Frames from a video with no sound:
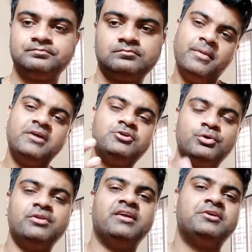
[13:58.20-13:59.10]
Make sure
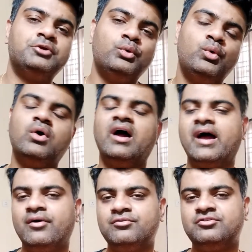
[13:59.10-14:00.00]
that you
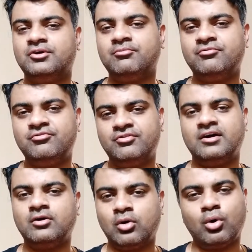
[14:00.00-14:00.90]
have some
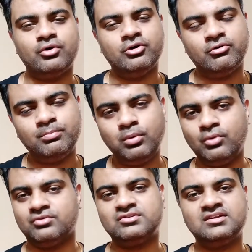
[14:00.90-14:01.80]
fun on your posts.